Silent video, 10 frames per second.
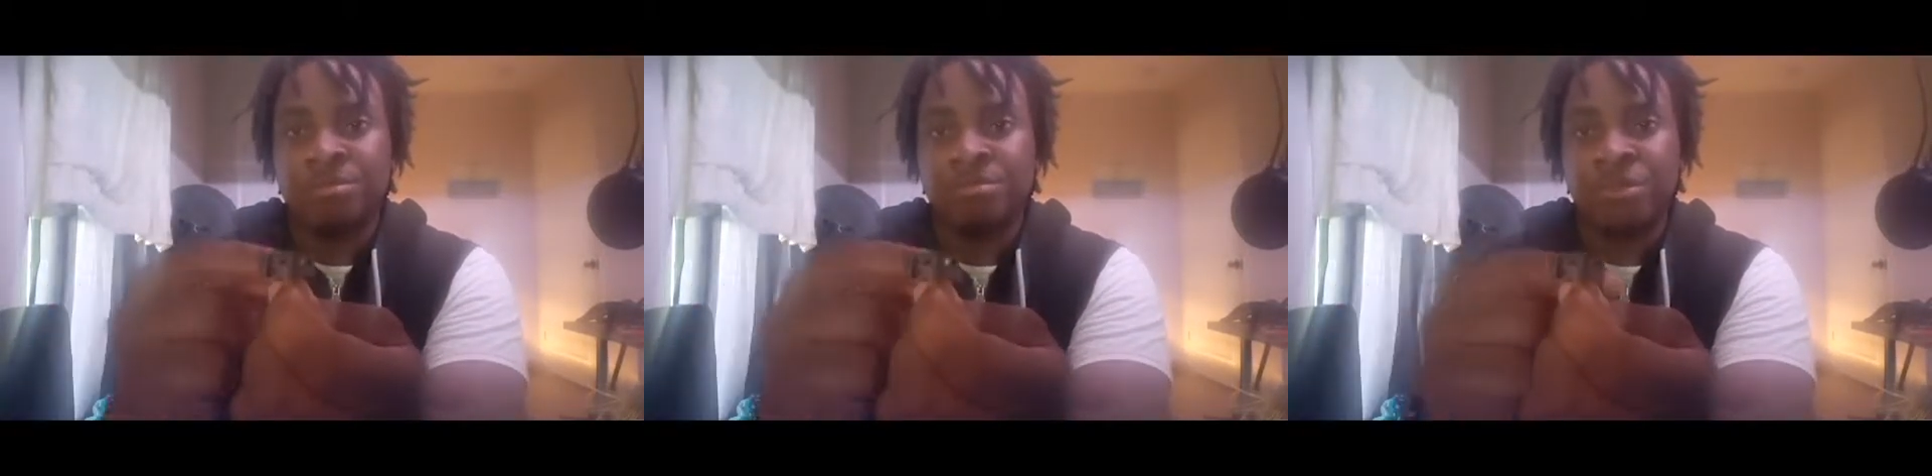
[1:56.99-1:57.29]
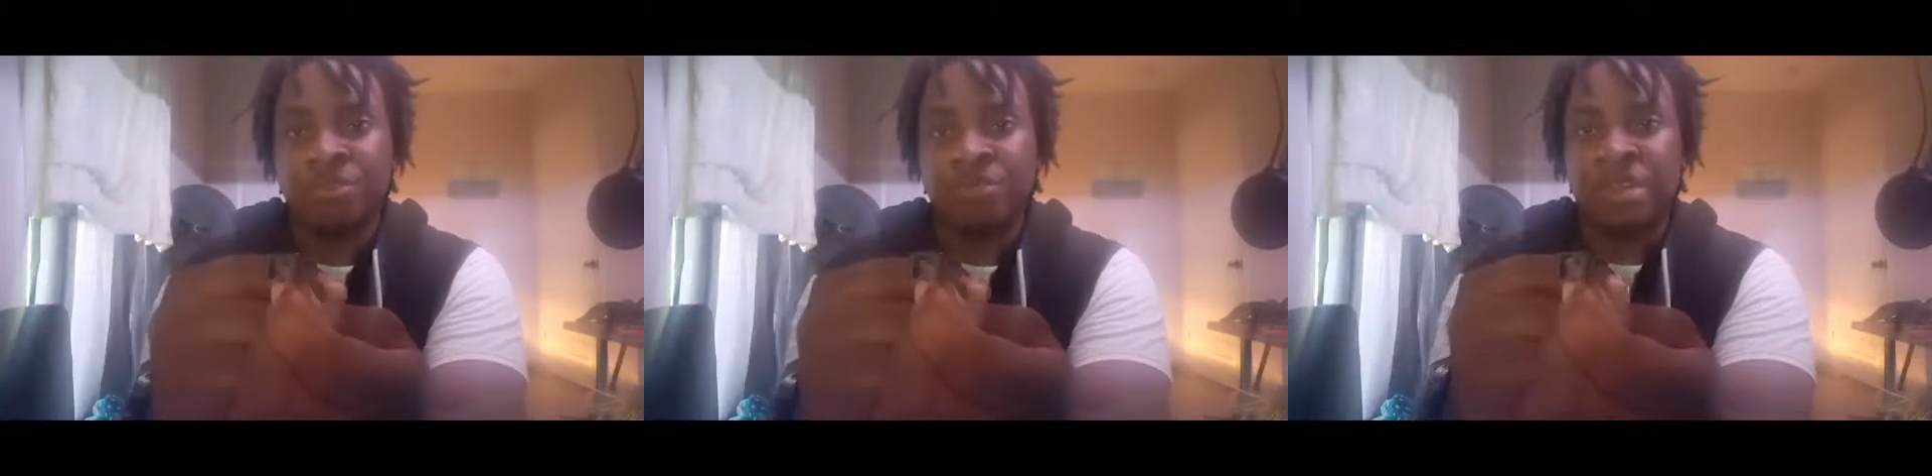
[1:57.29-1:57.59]

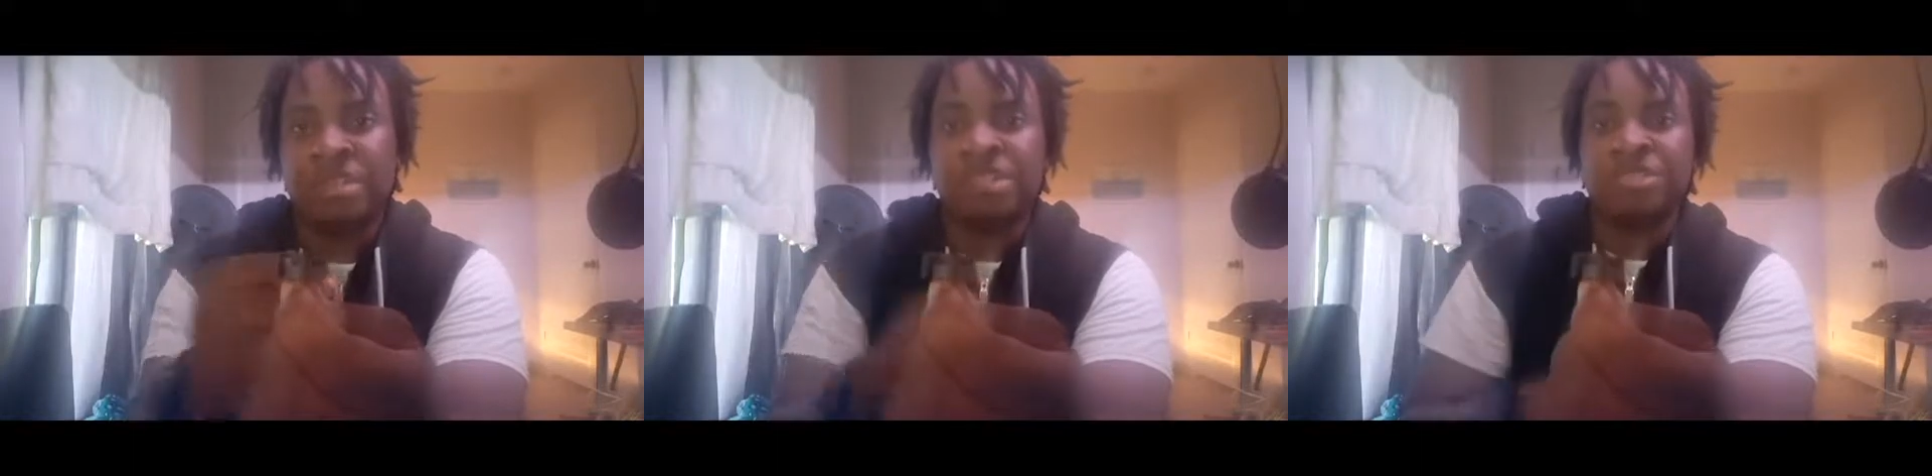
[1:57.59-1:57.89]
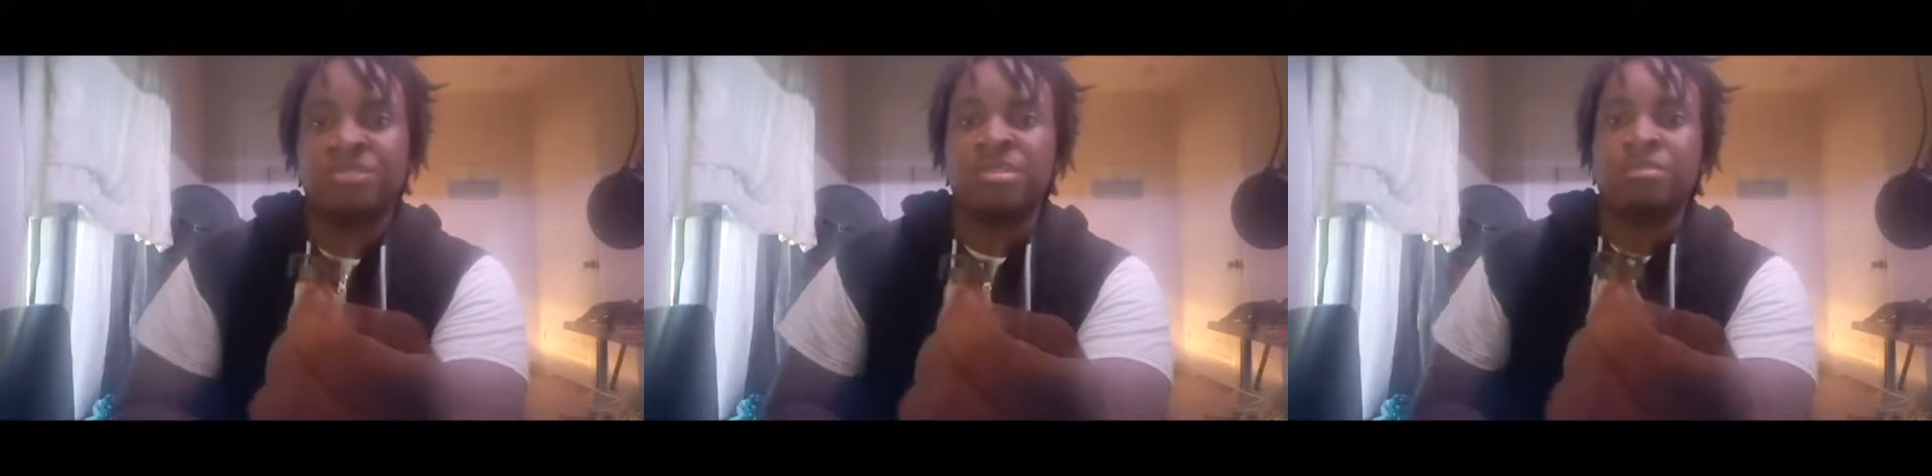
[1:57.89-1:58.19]
both ends, and
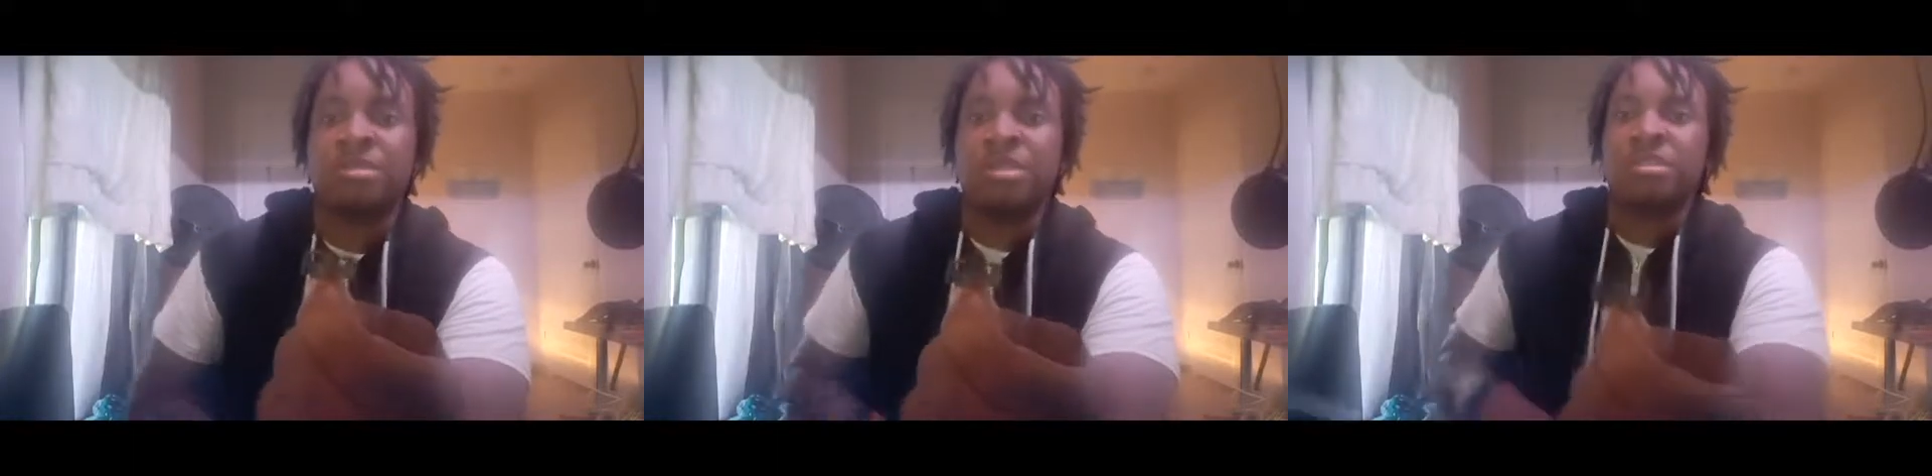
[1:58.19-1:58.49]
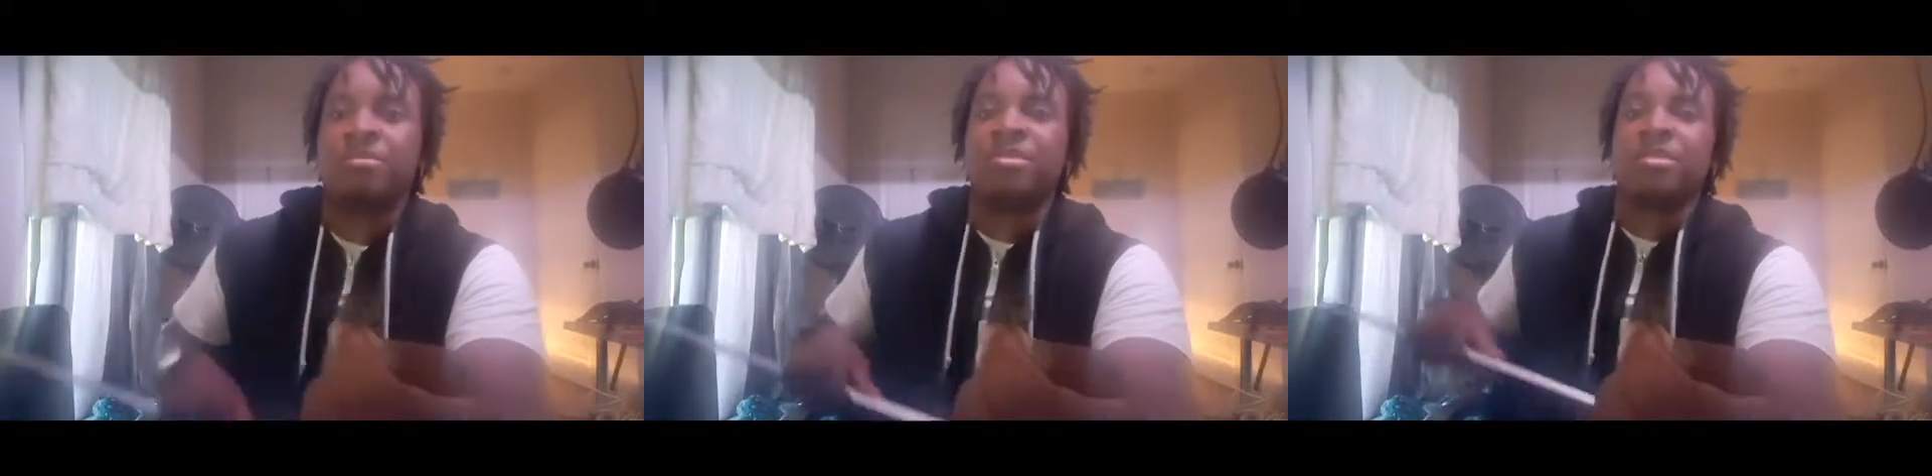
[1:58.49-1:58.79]
you'll zip tie the
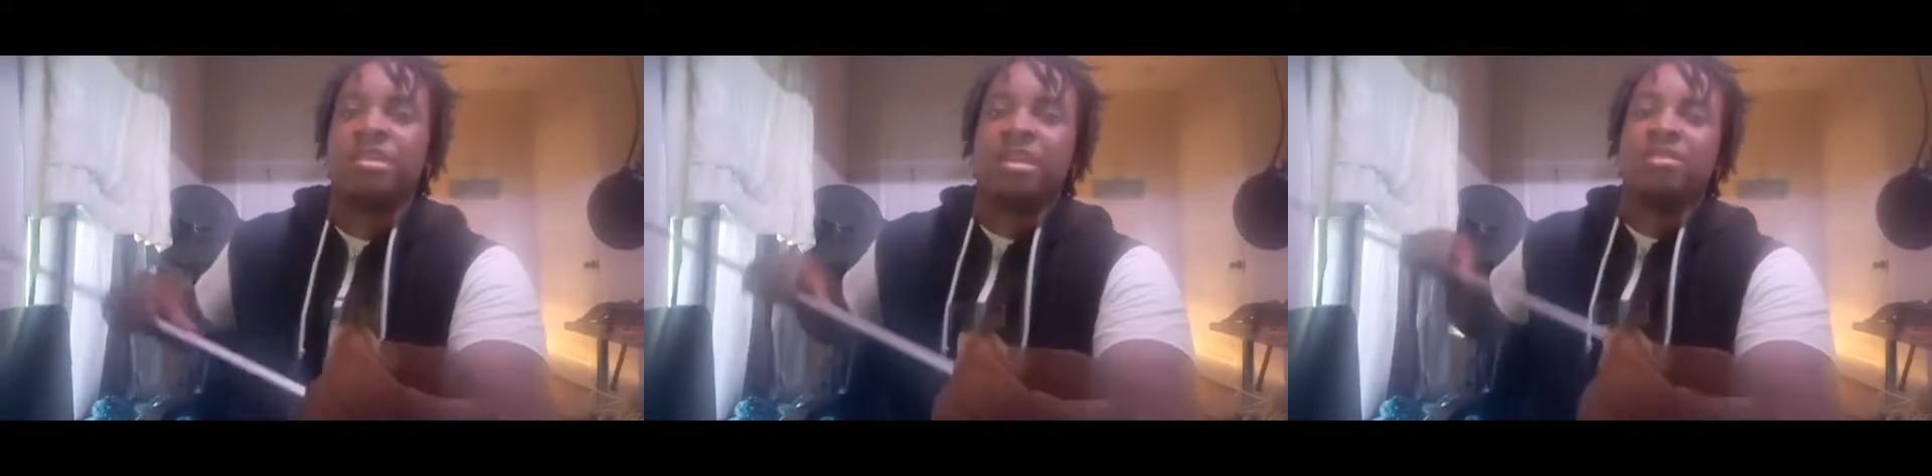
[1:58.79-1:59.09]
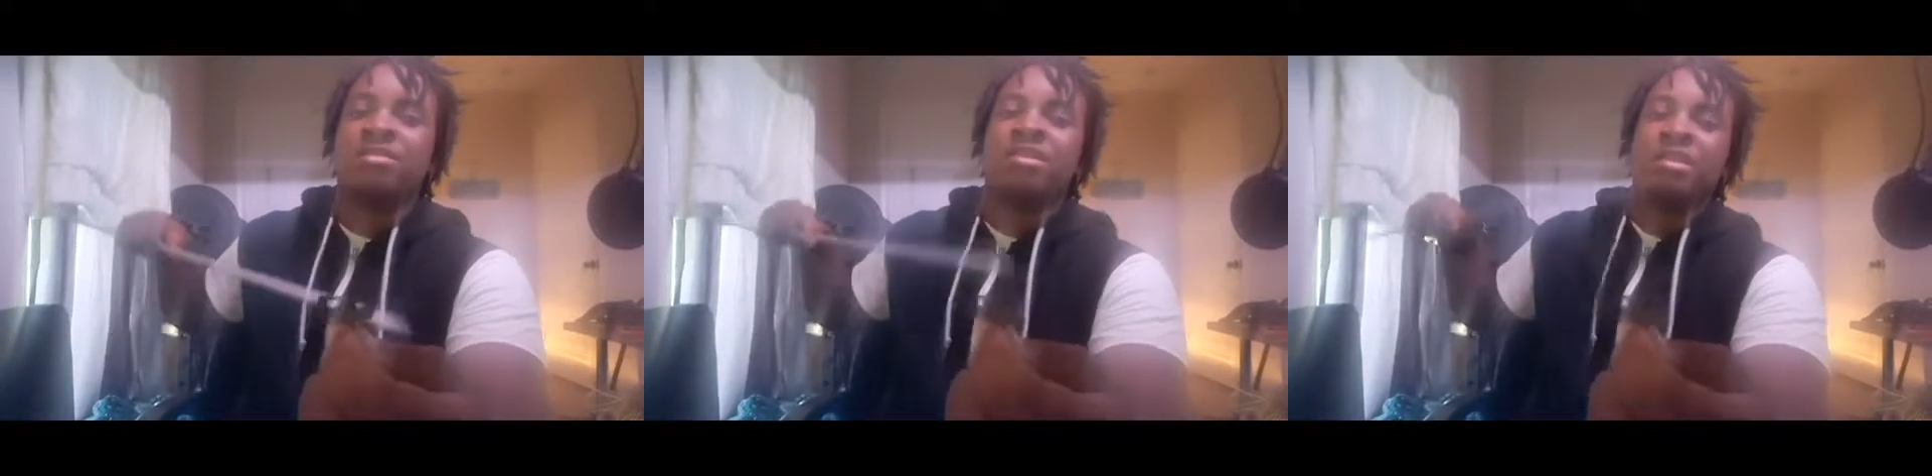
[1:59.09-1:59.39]
bar down,